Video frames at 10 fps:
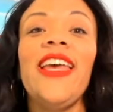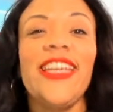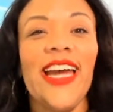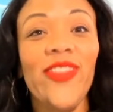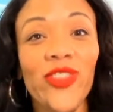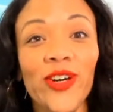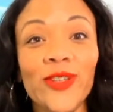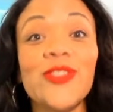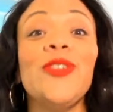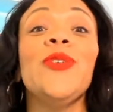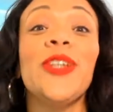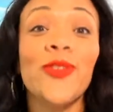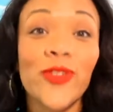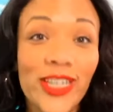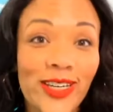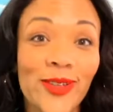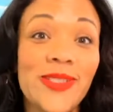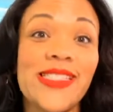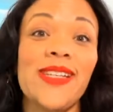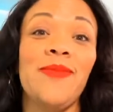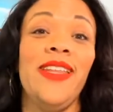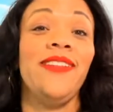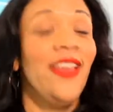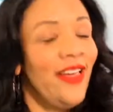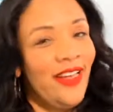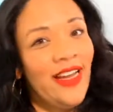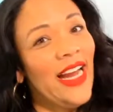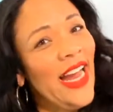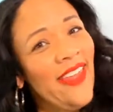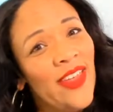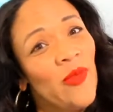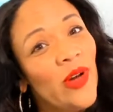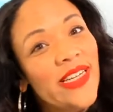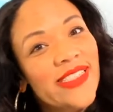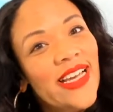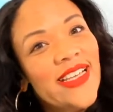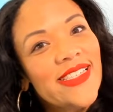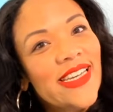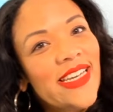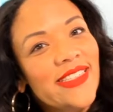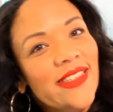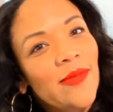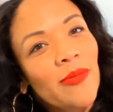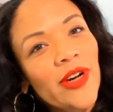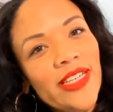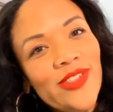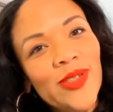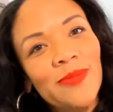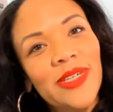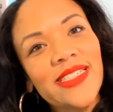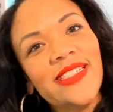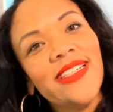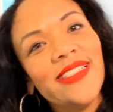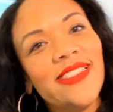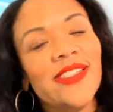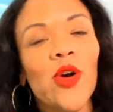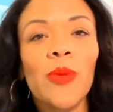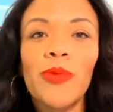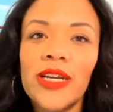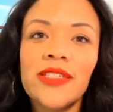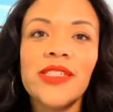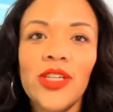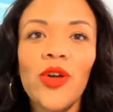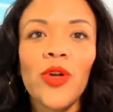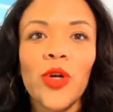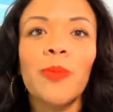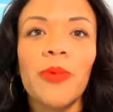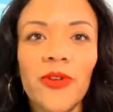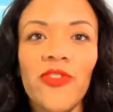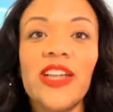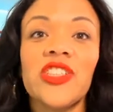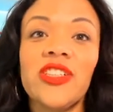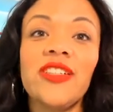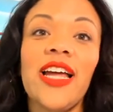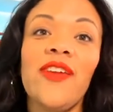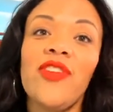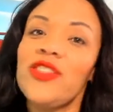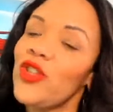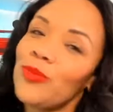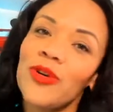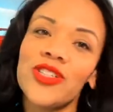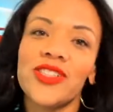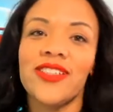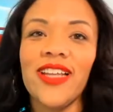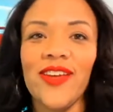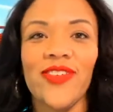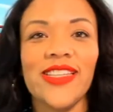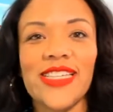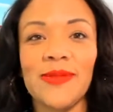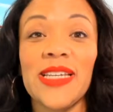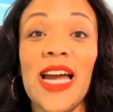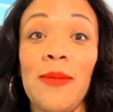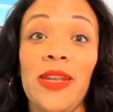Get those so you can reuse them. And then what it does is it brings your business or brings, you know, your professional life into your personal life at the same time.